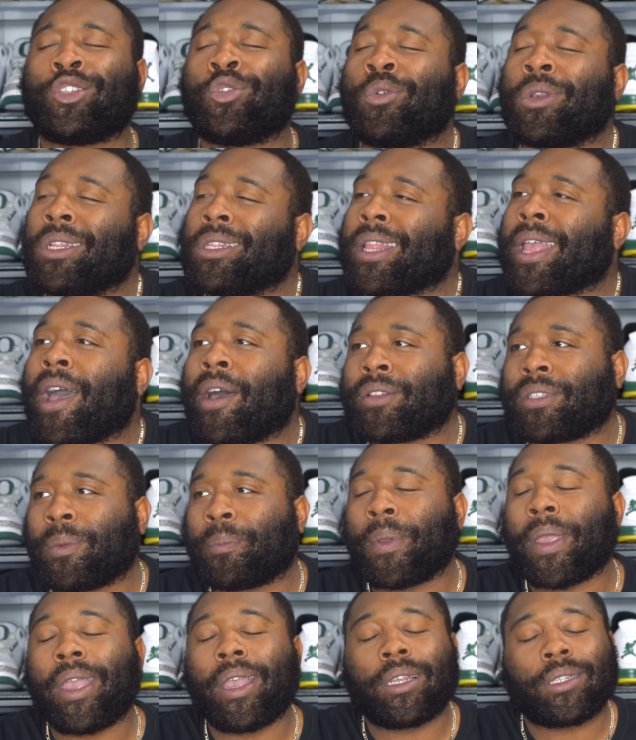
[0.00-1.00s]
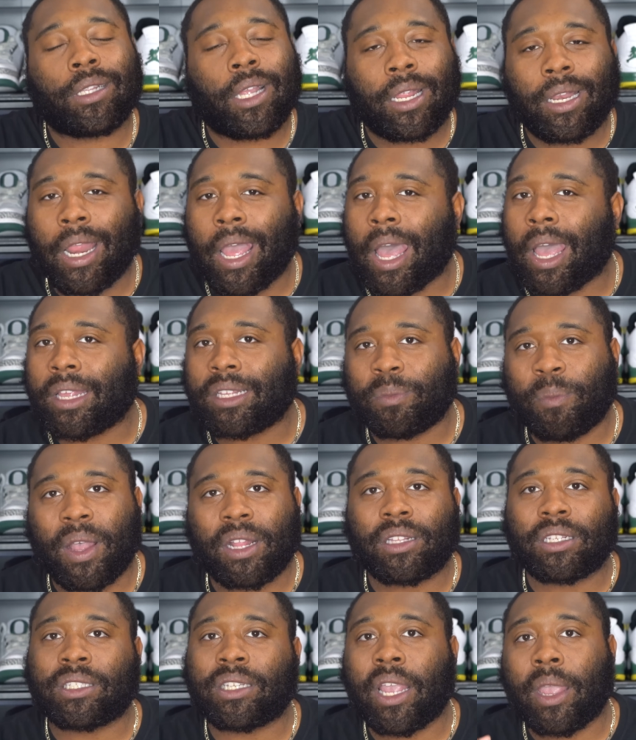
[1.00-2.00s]
20,000 pairs. Like, nah, it's
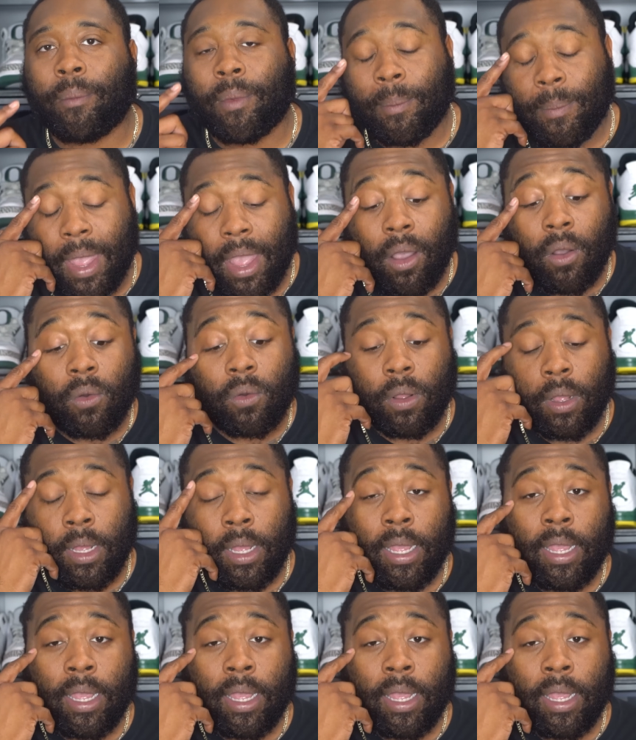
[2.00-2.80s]
about the same amount.